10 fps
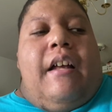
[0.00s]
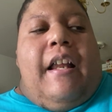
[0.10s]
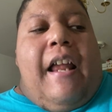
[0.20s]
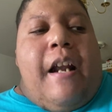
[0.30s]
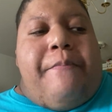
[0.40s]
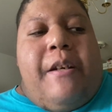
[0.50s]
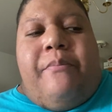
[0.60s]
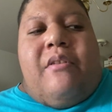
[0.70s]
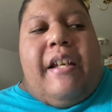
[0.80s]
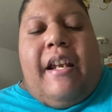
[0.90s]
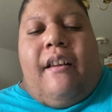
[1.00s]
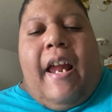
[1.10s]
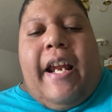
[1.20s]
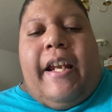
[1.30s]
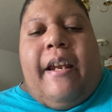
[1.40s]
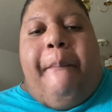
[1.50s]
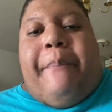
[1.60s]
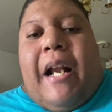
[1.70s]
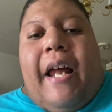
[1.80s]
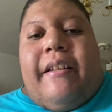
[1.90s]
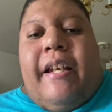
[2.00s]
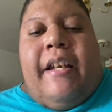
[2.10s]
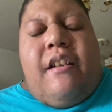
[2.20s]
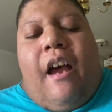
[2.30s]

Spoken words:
lot of people didn't like it, but I did.